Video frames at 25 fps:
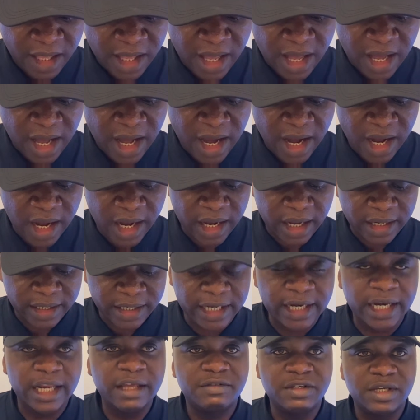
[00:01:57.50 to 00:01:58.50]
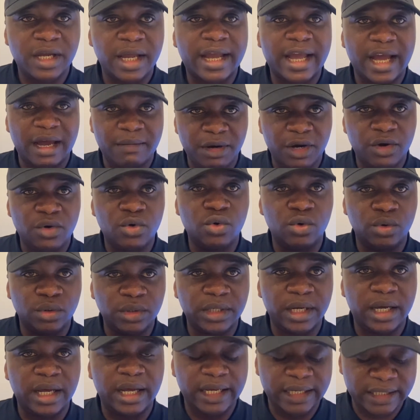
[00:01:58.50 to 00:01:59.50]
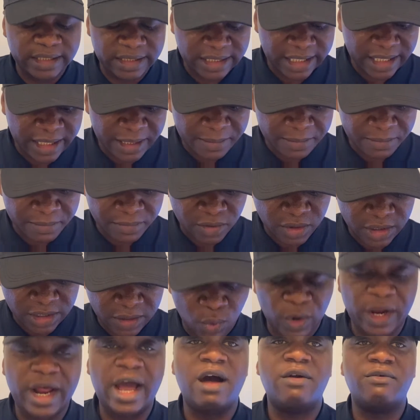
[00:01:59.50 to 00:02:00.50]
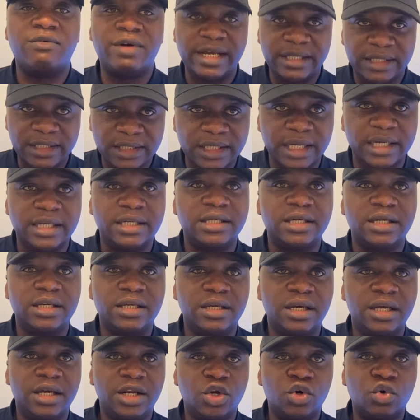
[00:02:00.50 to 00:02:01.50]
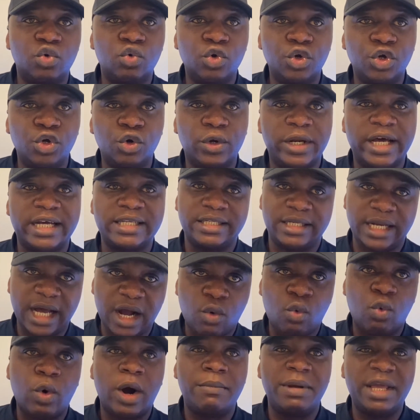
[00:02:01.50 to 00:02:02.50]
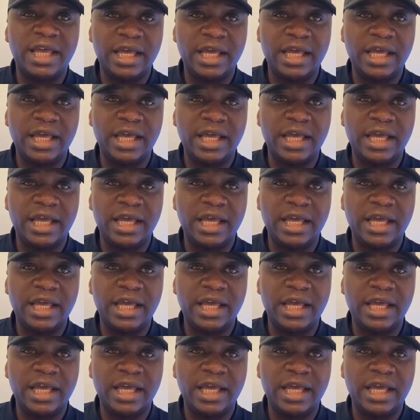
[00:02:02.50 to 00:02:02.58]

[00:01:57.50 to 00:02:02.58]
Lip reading: They live in Cameroon, and they were arrested in Uyo, that's in Akwa